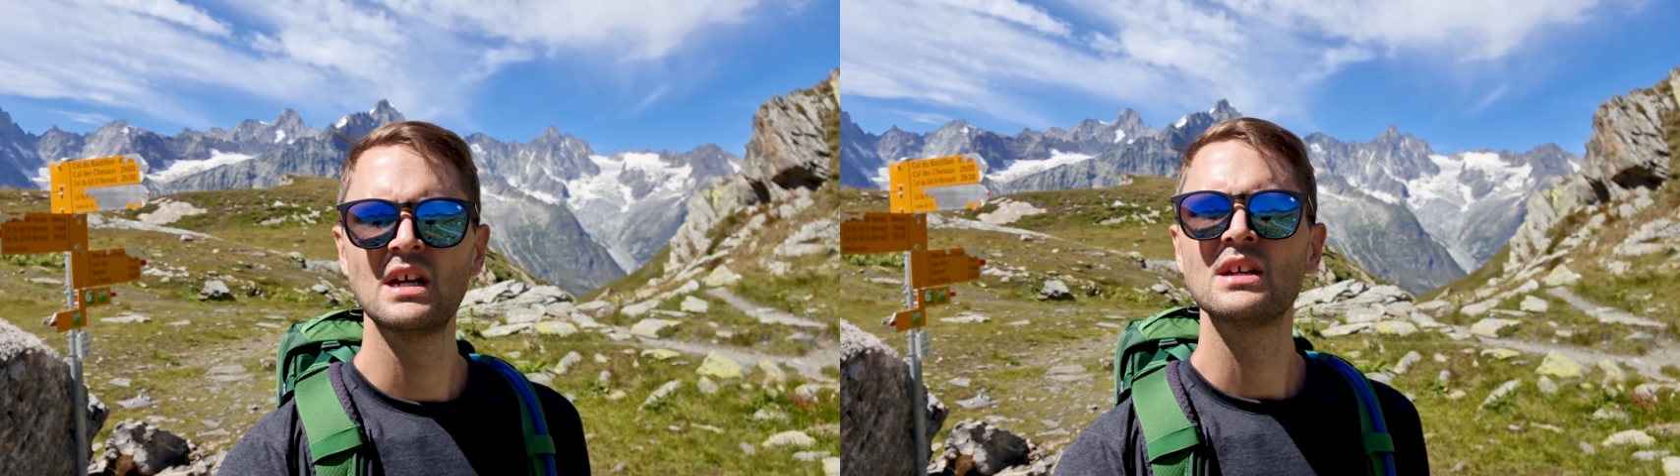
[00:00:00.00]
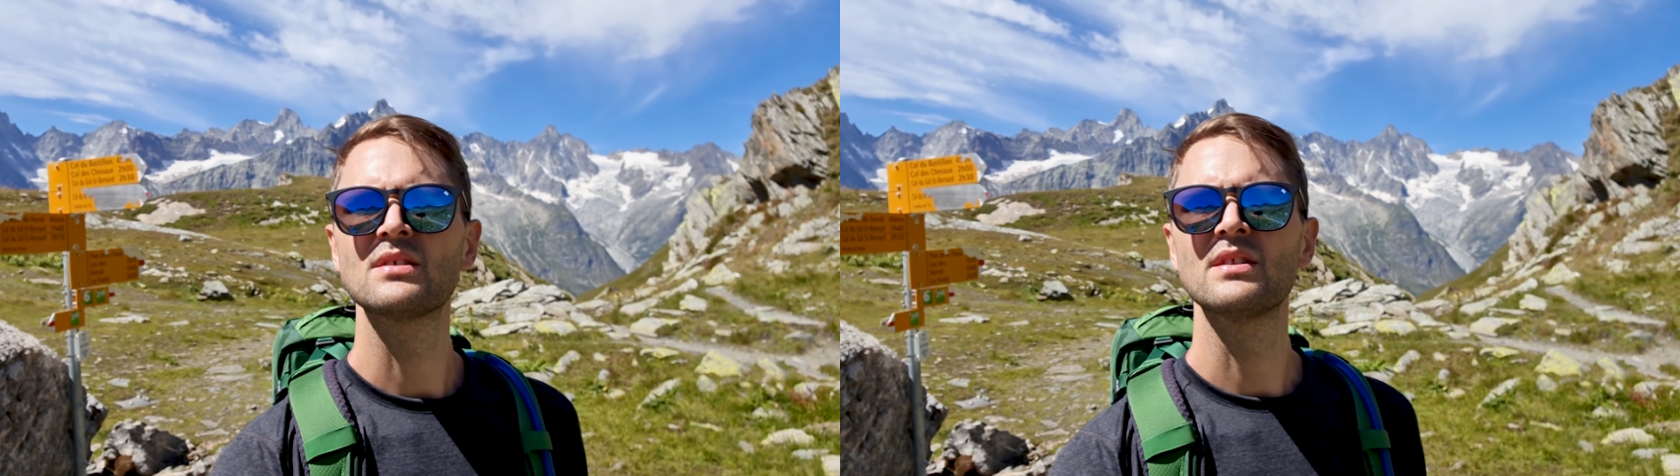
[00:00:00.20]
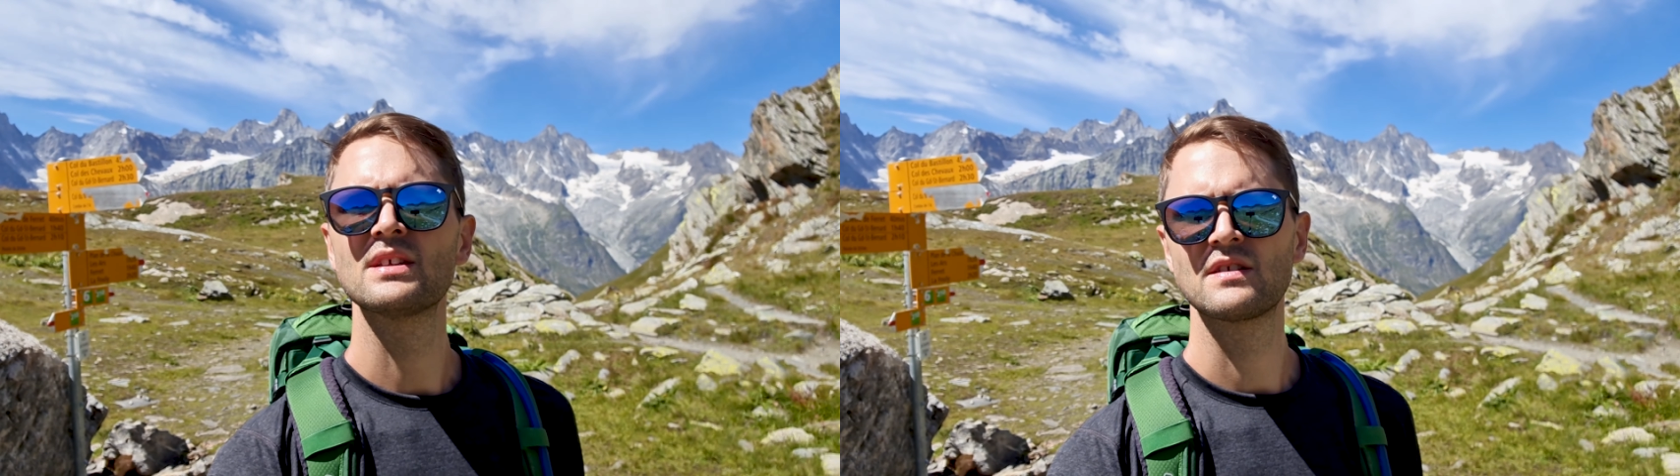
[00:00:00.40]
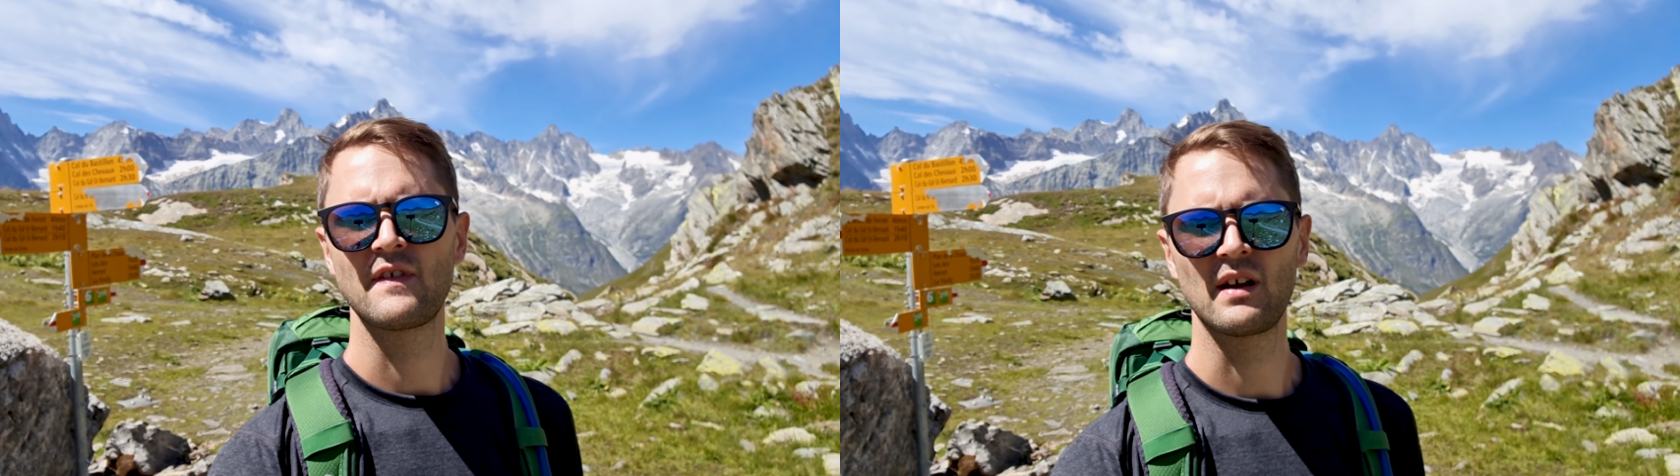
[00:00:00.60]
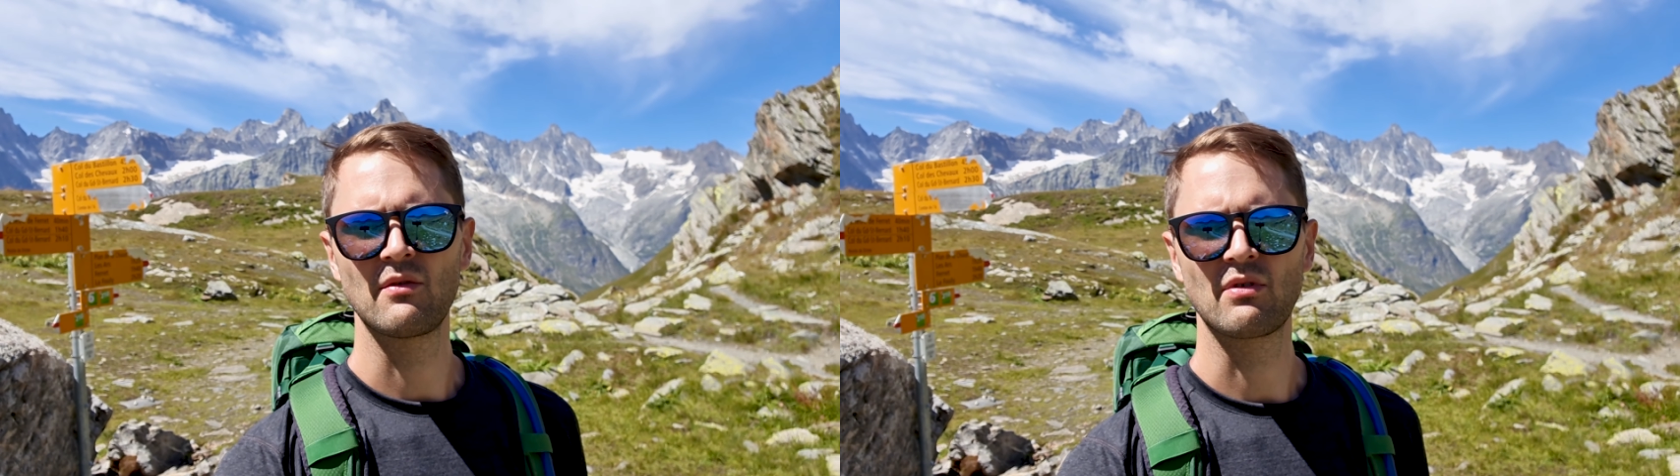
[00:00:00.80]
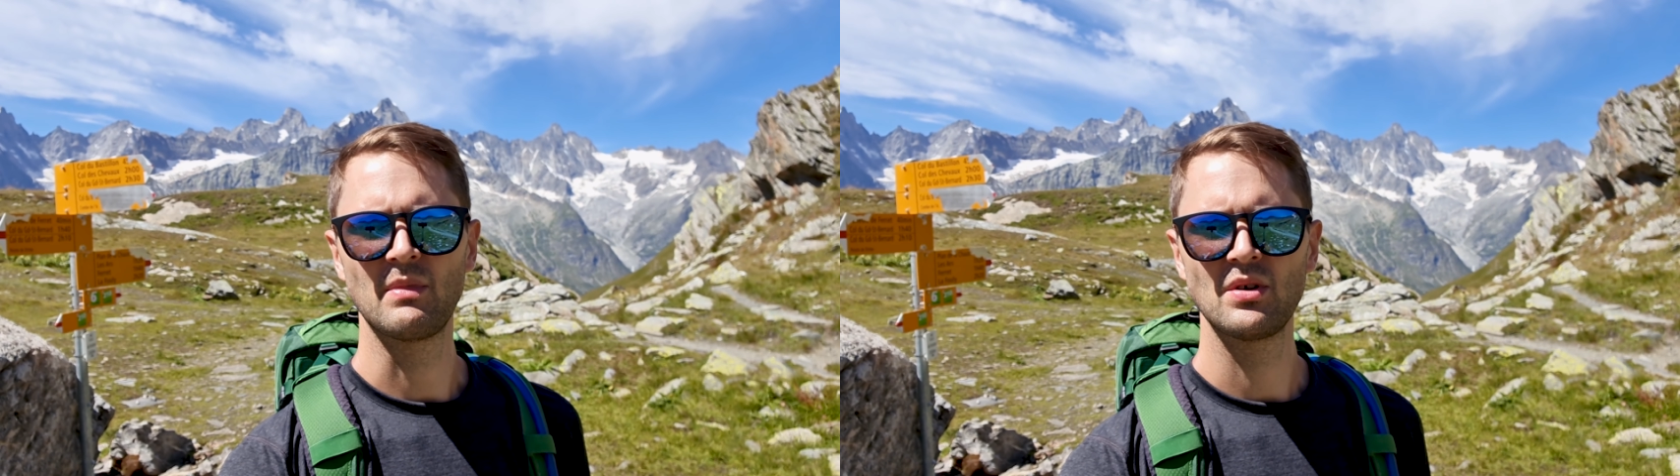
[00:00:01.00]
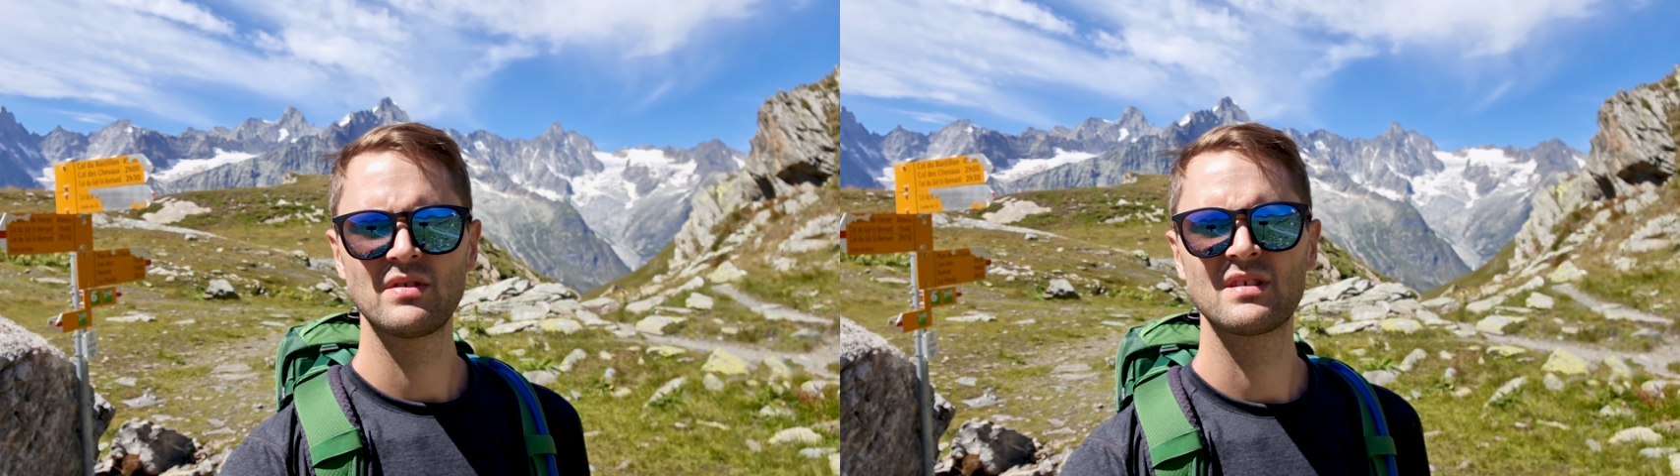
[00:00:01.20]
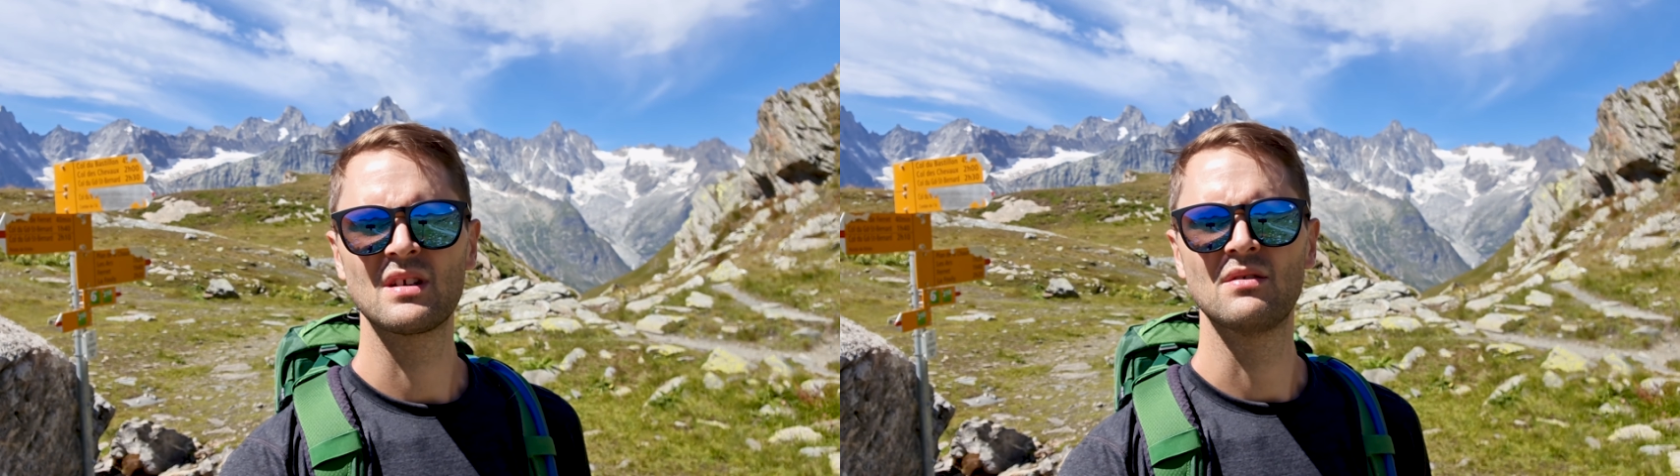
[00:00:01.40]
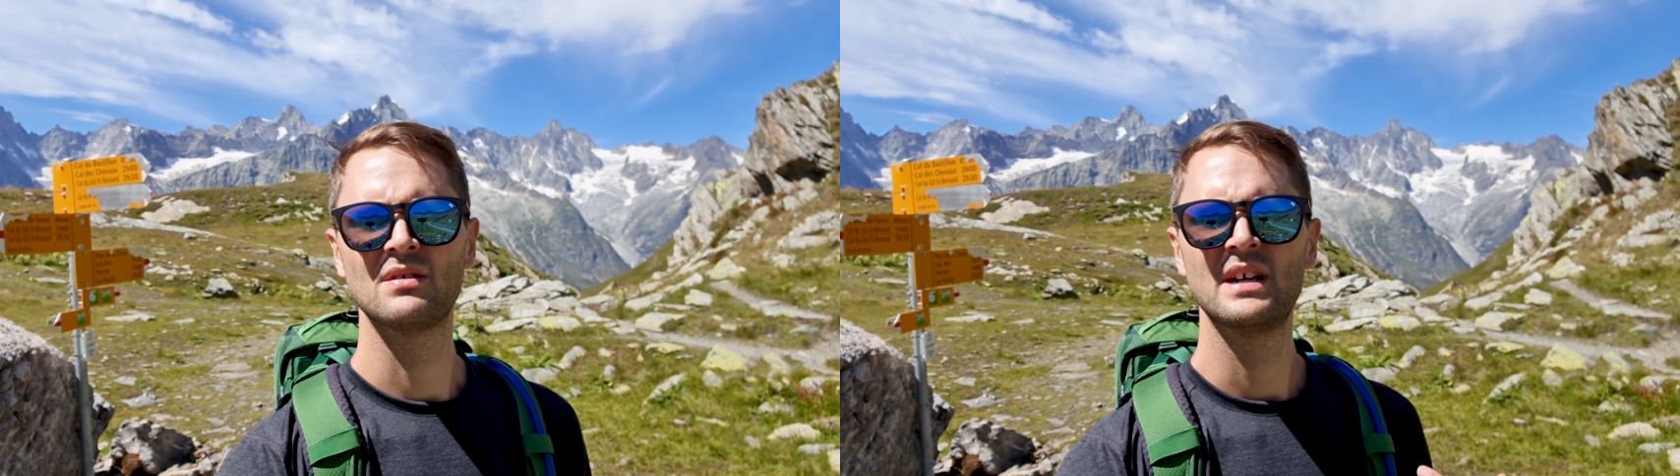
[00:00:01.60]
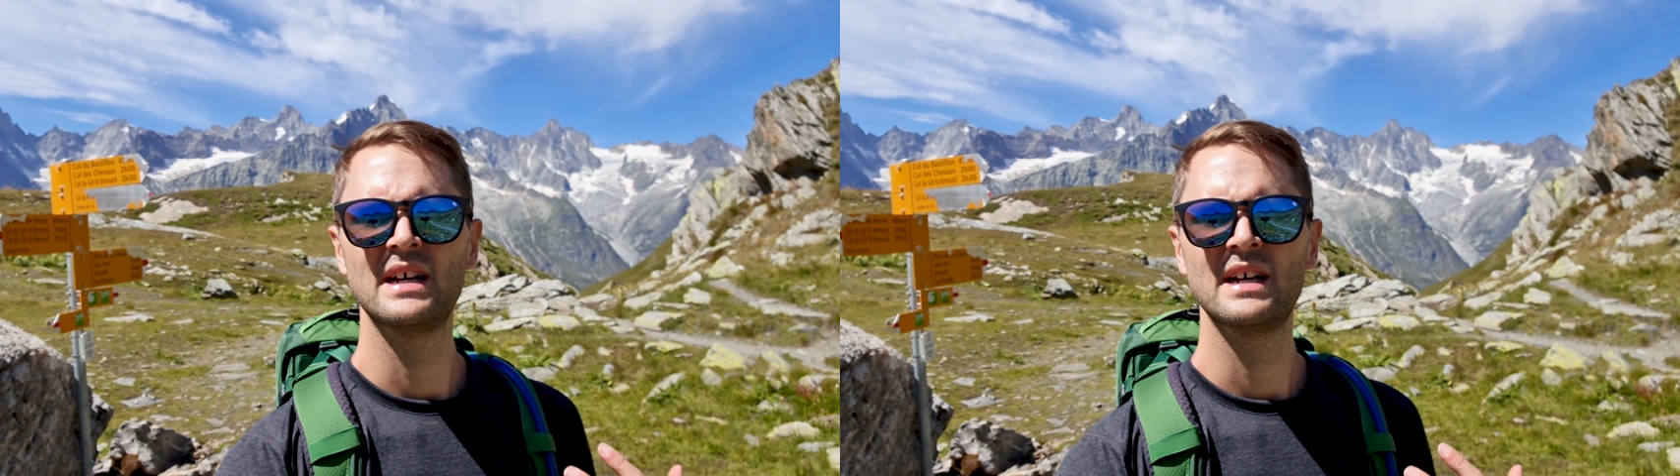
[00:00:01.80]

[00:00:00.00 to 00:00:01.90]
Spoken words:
So this is fairly remote, so